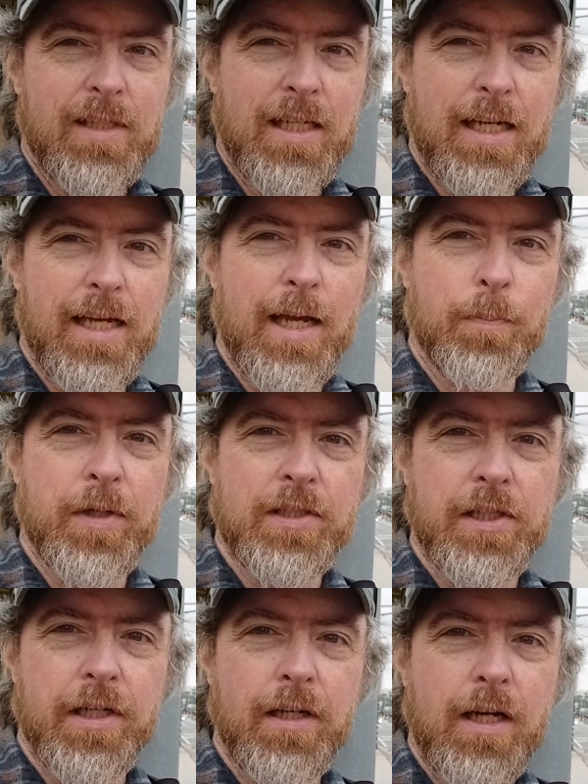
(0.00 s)
It can get
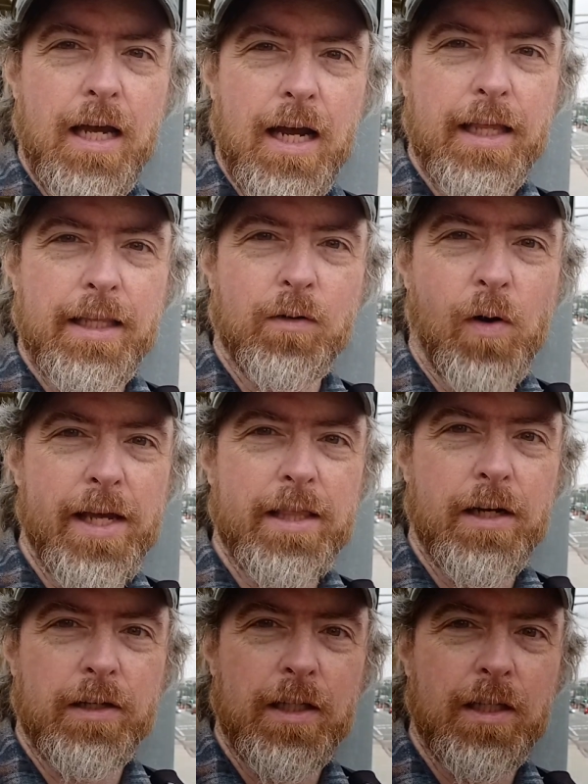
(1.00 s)
busier. And then right
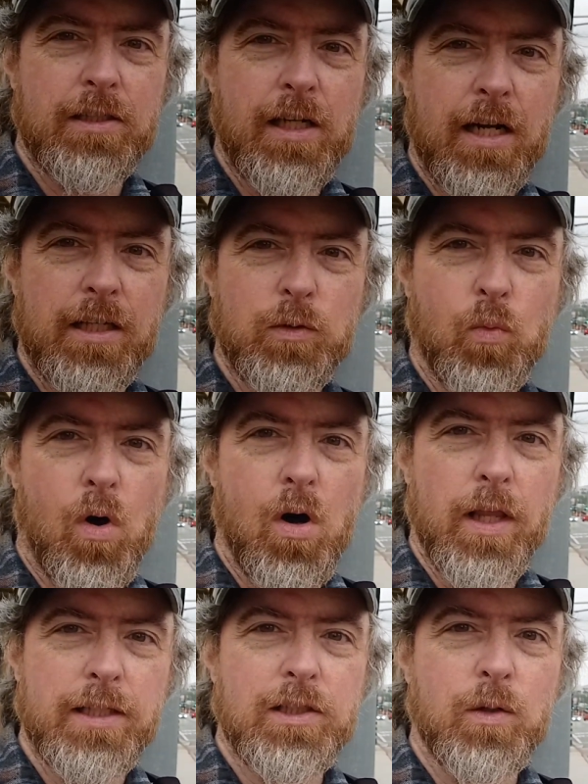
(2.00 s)
there on the other side of this wall,
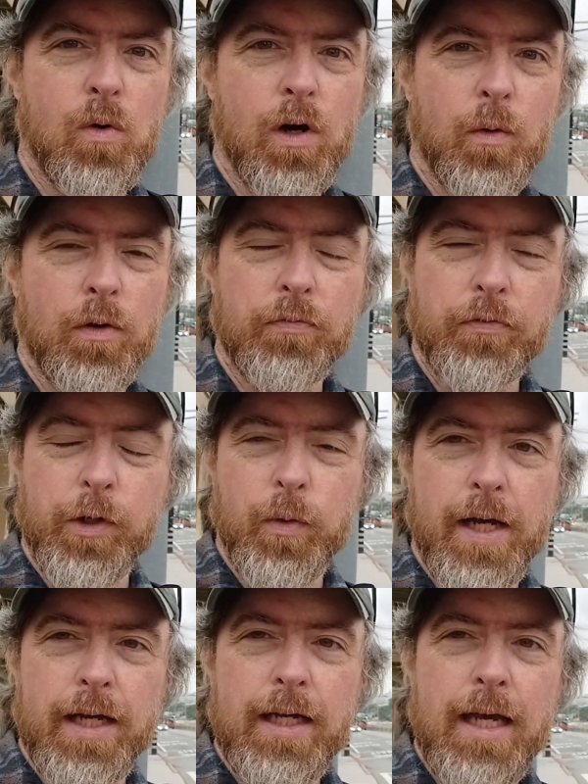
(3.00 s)
that's the 101
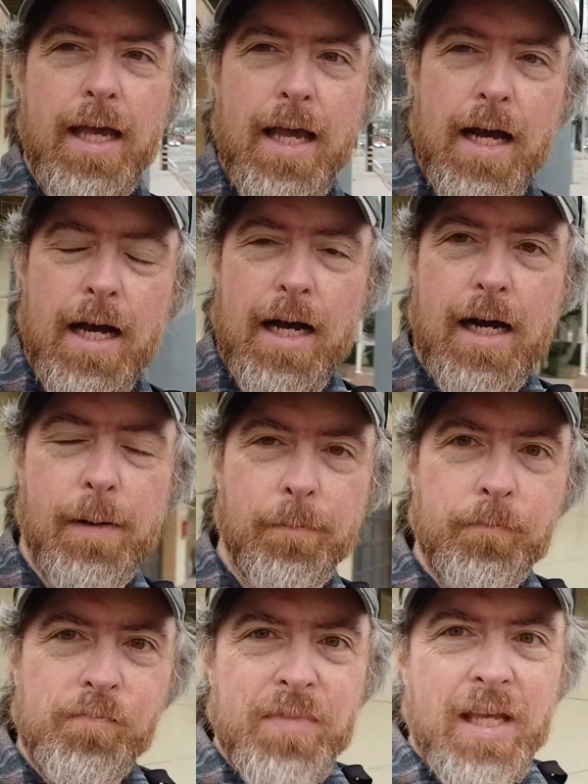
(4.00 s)
freeway.
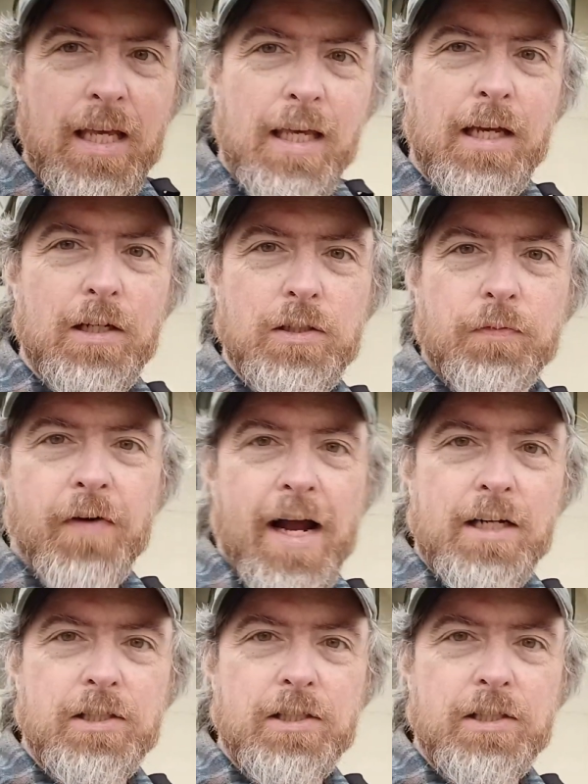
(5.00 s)
Here's a fire